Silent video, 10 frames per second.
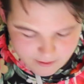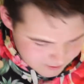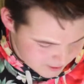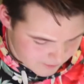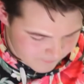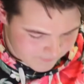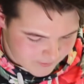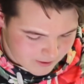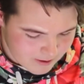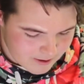So
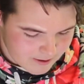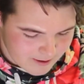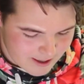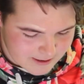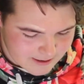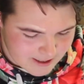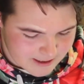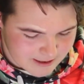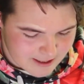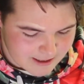
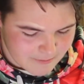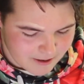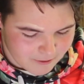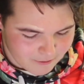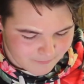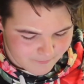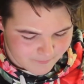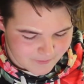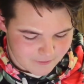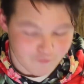that's my little
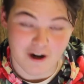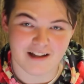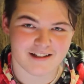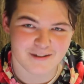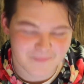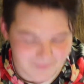rant